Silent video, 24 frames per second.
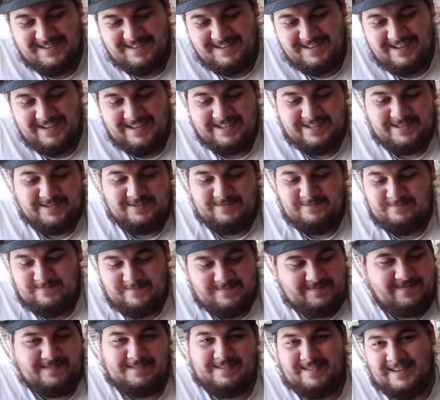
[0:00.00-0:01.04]
It's
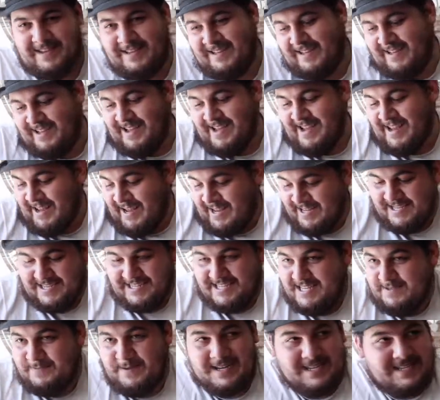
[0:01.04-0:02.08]
a
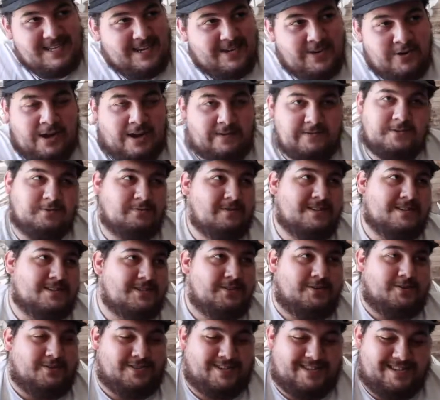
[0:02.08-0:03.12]
Seas based deck, you have to run
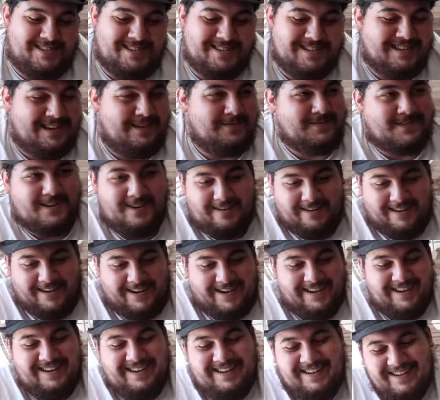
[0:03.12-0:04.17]
Zeus. I'm
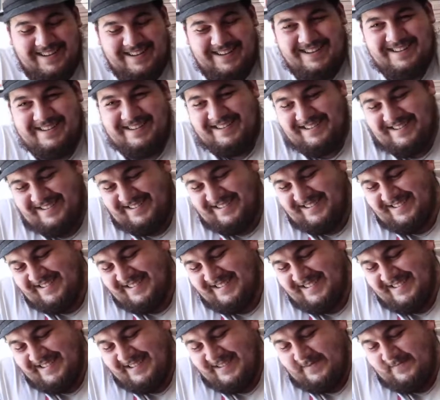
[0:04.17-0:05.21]
sorry.
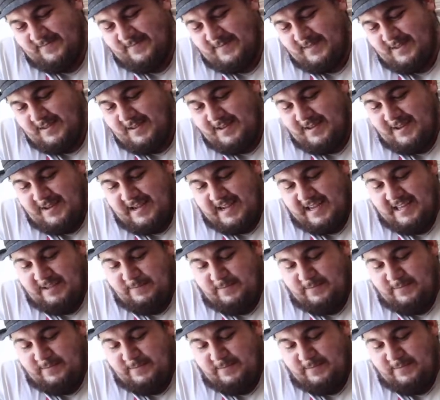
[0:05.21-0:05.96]
And then